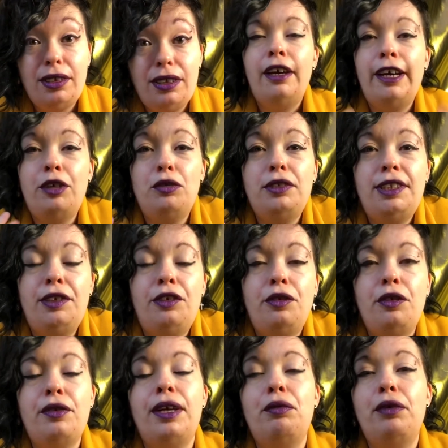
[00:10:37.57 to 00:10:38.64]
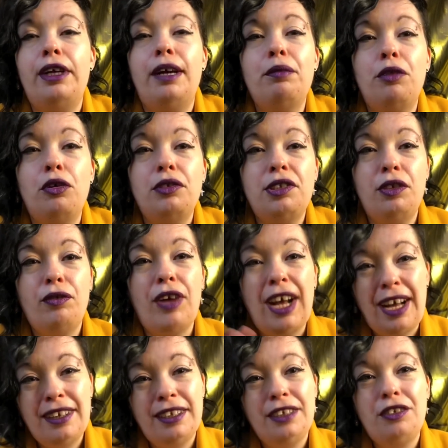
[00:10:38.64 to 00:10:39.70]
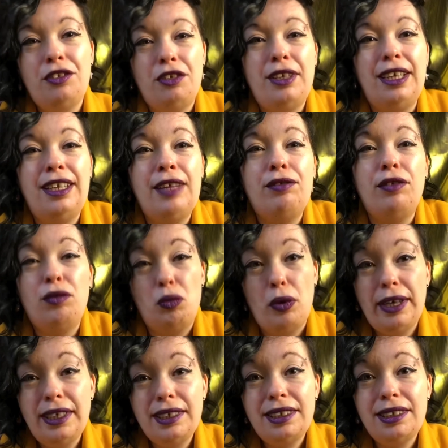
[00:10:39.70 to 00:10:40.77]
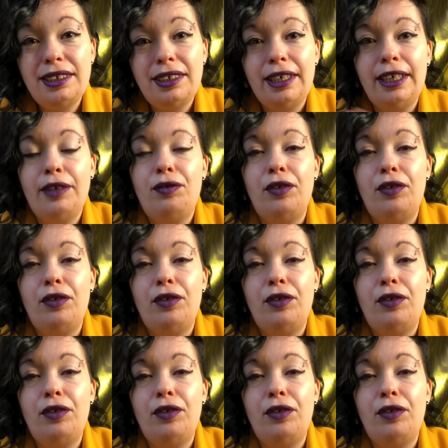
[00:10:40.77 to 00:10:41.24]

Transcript: I also know that way I'm not sort of adding to that level of waste if